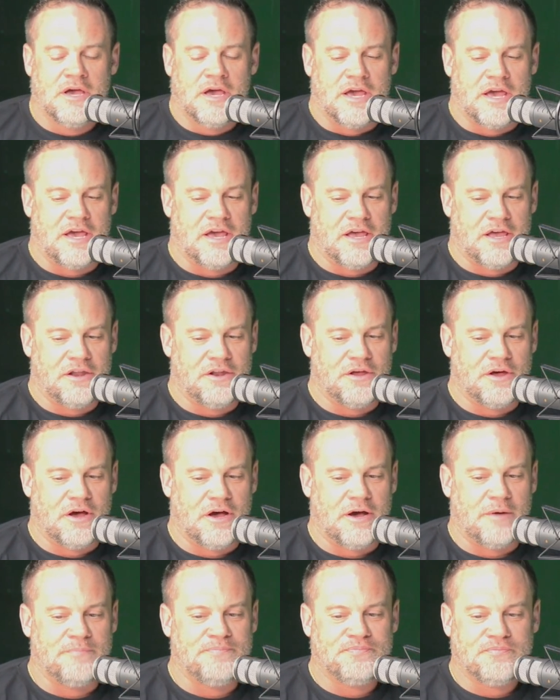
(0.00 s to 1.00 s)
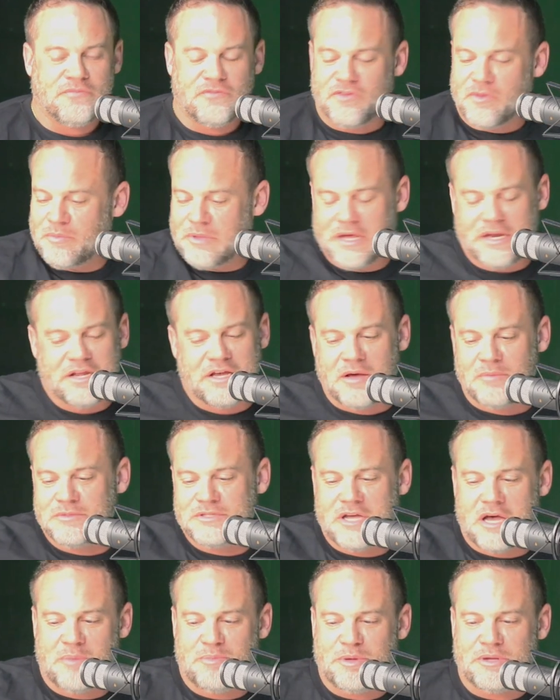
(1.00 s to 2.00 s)
and some lady comes
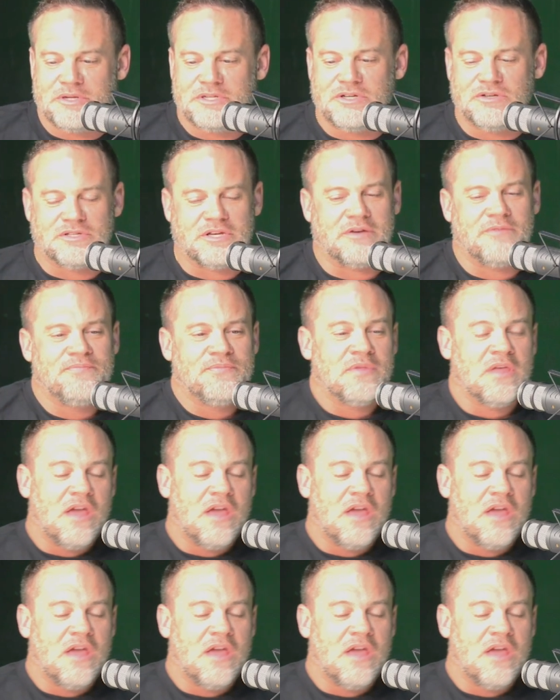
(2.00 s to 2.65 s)
up, and she's like,